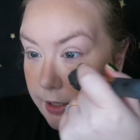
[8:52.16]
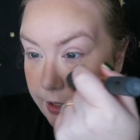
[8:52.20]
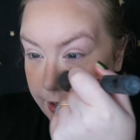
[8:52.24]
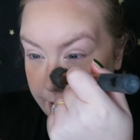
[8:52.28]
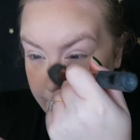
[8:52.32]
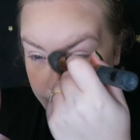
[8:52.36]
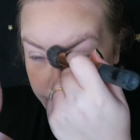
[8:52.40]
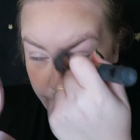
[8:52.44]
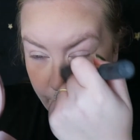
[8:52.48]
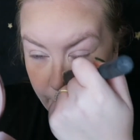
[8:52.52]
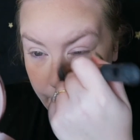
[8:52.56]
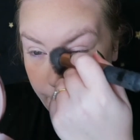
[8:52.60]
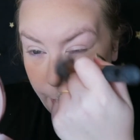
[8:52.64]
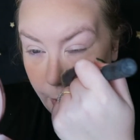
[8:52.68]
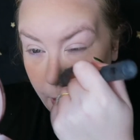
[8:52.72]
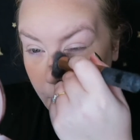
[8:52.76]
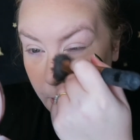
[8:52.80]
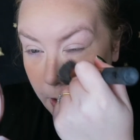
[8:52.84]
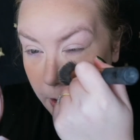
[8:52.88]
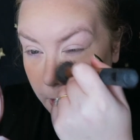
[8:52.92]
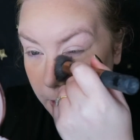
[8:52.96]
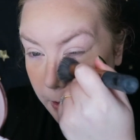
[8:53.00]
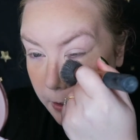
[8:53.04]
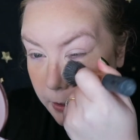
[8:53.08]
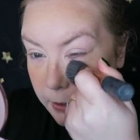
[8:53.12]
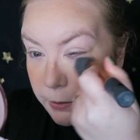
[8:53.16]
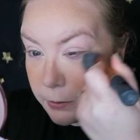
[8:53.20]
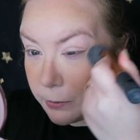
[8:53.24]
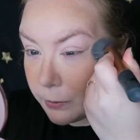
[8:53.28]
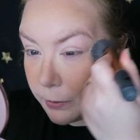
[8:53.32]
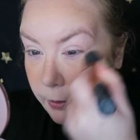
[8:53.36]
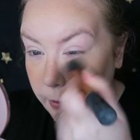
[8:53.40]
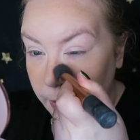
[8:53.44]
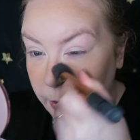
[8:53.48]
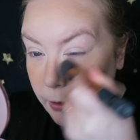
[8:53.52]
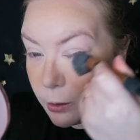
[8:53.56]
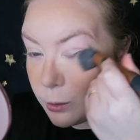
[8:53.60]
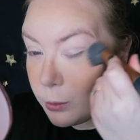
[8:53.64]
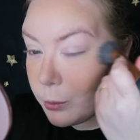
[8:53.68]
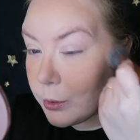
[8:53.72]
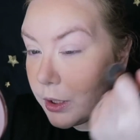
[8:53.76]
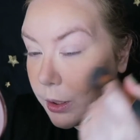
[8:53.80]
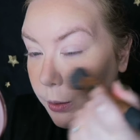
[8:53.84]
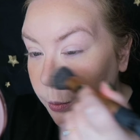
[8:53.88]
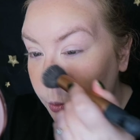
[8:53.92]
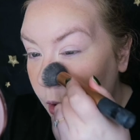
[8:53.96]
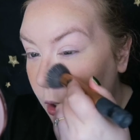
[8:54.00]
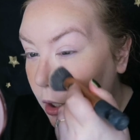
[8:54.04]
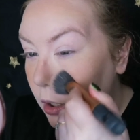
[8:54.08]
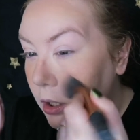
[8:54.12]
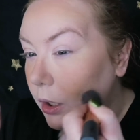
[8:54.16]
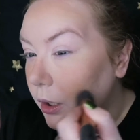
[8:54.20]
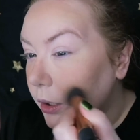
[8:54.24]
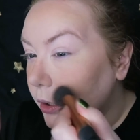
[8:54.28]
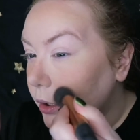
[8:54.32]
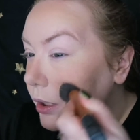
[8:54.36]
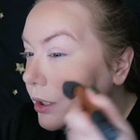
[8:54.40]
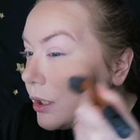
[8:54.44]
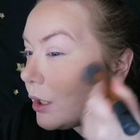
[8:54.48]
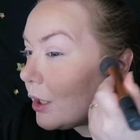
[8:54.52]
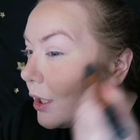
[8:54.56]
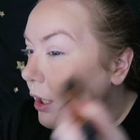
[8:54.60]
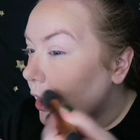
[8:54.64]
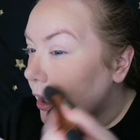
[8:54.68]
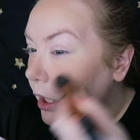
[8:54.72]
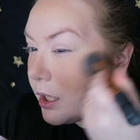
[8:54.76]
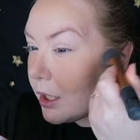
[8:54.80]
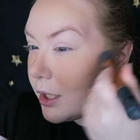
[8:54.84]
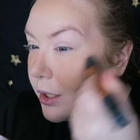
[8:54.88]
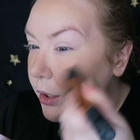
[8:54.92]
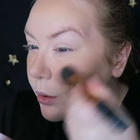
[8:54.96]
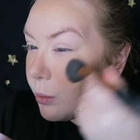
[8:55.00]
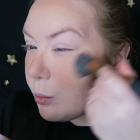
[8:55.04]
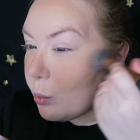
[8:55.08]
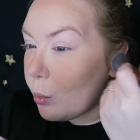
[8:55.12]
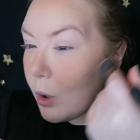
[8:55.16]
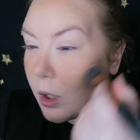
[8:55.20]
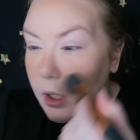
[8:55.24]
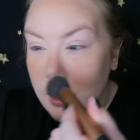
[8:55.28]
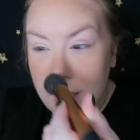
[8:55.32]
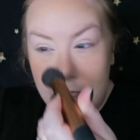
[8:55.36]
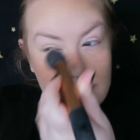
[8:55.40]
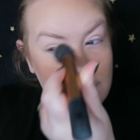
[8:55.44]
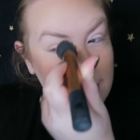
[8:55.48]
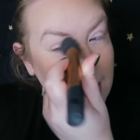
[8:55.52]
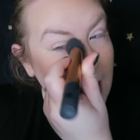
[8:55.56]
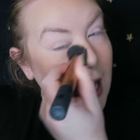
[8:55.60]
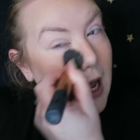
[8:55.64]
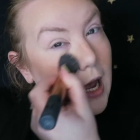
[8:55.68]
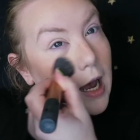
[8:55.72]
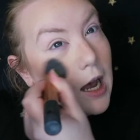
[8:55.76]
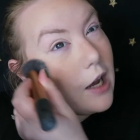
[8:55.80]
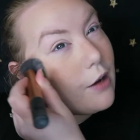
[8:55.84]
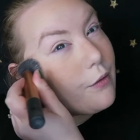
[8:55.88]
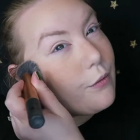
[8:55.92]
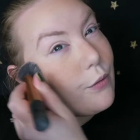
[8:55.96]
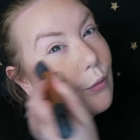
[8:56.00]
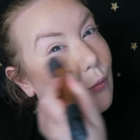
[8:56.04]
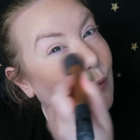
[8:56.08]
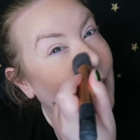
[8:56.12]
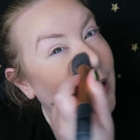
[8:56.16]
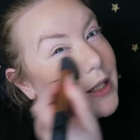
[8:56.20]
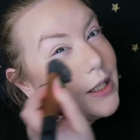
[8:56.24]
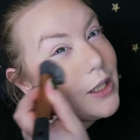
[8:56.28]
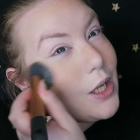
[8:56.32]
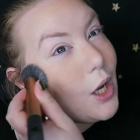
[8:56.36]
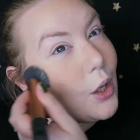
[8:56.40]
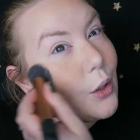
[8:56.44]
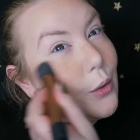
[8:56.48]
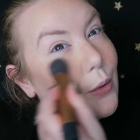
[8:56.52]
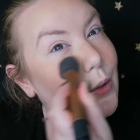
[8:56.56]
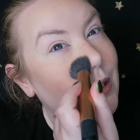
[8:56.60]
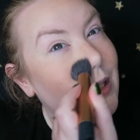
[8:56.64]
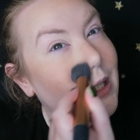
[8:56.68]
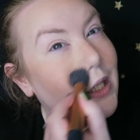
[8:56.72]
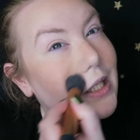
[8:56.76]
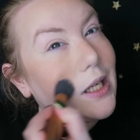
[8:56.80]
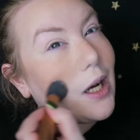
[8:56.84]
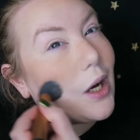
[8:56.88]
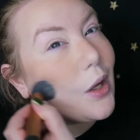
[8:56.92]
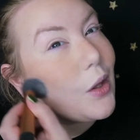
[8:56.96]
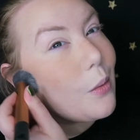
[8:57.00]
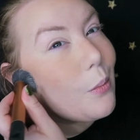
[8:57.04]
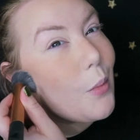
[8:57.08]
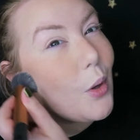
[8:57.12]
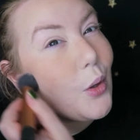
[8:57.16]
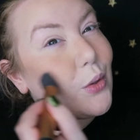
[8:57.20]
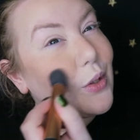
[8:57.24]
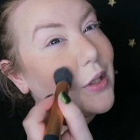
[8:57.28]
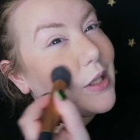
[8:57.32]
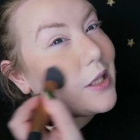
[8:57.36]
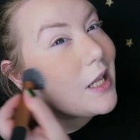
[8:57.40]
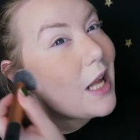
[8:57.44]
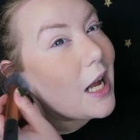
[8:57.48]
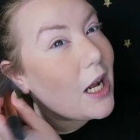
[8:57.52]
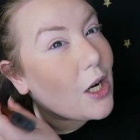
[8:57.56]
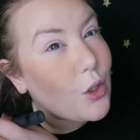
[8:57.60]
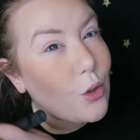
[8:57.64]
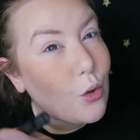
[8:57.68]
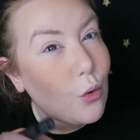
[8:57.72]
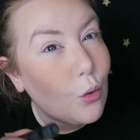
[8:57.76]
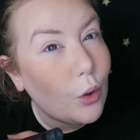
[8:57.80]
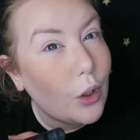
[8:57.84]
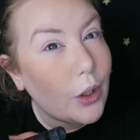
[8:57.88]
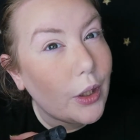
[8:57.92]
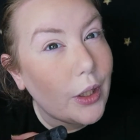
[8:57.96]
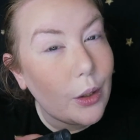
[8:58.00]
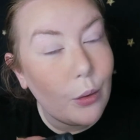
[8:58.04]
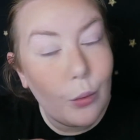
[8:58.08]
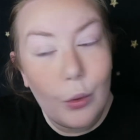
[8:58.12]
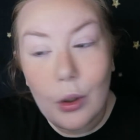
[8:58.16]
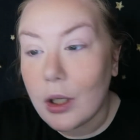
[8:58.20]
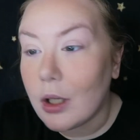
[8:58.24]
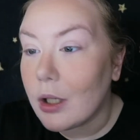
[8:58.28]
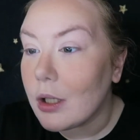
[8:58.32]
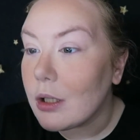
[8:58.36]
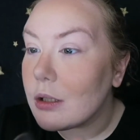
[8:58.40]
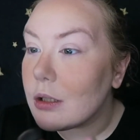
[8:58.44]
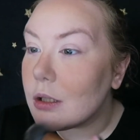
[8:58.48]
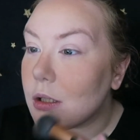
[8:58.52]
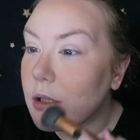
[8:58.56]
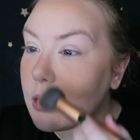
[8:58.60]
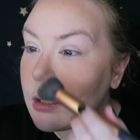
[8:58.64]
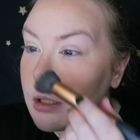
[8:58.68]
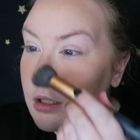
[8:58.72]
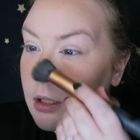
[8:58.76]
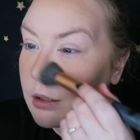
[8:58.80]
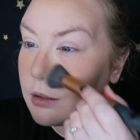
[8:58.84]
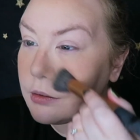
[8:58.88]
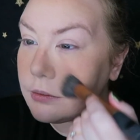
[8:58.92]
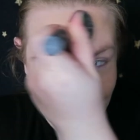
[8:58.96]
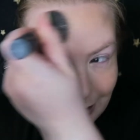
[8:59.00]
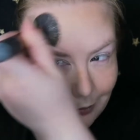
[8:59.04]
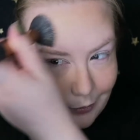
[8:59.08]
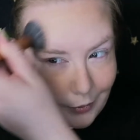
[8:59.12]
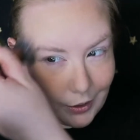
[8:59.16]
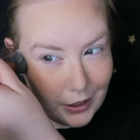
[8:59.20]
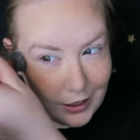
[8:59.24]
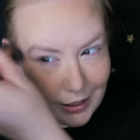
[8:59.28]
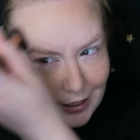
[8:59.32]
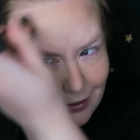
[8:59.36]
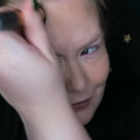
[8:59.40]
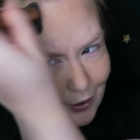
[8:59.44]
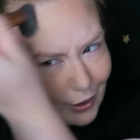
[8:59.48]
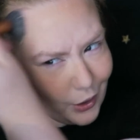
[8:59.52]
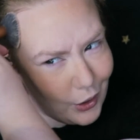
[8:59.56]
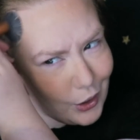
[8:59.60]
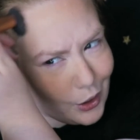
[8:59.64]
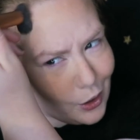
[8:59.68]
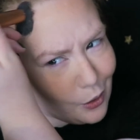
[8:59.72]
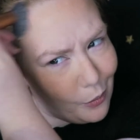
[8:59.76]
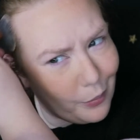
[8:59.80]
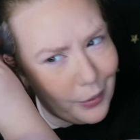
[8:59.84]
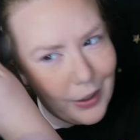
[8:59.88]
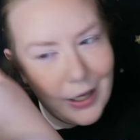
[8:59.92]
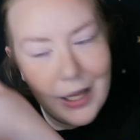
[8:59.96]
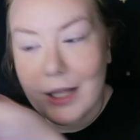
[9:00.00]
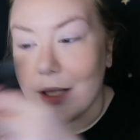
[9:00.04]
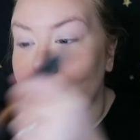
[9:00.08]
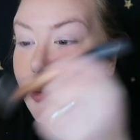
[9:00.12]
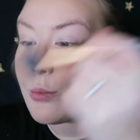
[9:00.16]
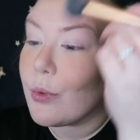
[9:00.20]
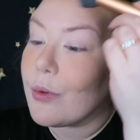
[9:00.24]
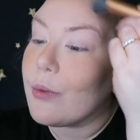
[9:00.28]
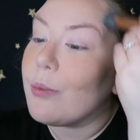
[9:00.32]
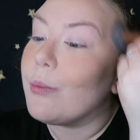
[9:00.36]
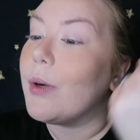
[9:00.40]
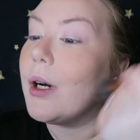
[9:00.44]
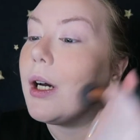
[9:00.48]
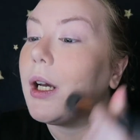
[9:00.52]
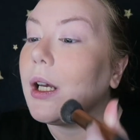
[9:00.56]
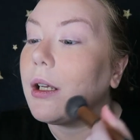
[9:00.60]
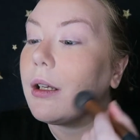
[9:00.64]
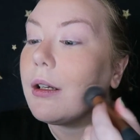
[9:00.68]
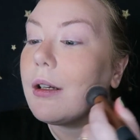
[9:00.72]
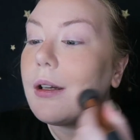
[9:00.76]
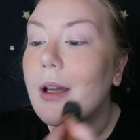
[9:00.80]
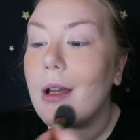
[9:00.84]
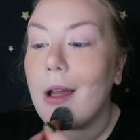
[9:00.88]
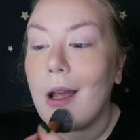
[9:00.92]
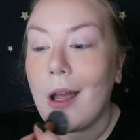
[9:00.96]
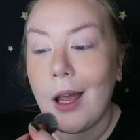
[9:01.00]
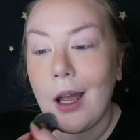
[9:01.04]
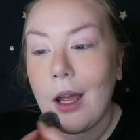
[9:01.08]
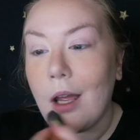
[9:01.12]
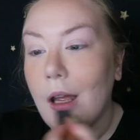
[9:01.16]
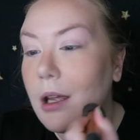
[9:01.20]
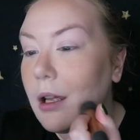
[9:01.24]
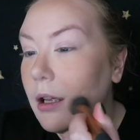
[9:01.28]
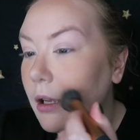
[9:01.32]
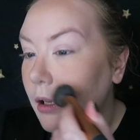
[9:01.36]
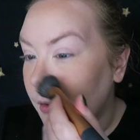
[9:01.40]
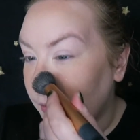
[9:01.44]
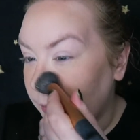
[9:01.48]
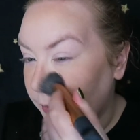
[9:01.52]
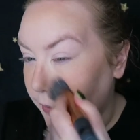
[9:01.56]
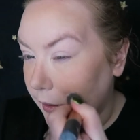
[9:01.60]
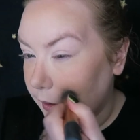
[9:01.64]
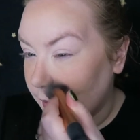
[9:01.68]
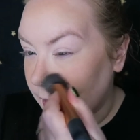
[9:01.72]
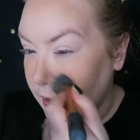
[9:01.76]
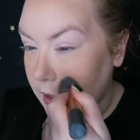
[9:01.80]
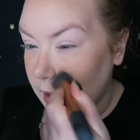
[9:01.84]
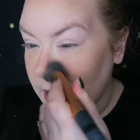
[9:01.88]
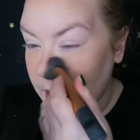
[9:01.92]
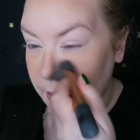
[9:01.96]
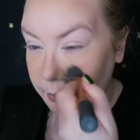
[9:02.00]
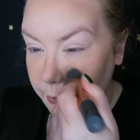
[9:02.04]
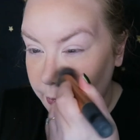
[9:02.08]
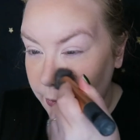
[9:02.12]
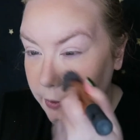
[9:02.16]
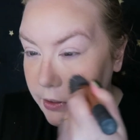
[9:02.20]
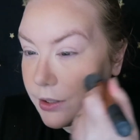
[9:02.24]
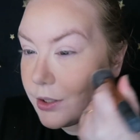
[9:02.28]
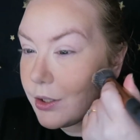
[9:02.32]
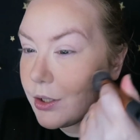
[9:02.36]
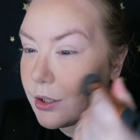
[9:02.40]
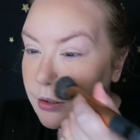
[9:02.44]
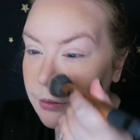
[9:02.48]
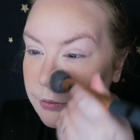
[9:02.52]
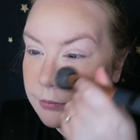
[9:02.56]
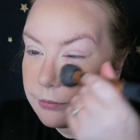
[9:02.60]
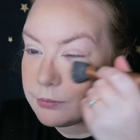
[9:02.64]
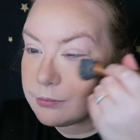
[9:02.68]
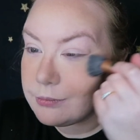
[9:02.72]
a shimmery one or a goldy one. The ones that have red tones in are the most natural looking ones. And I'm going to give it a good old blend with my foundation brush.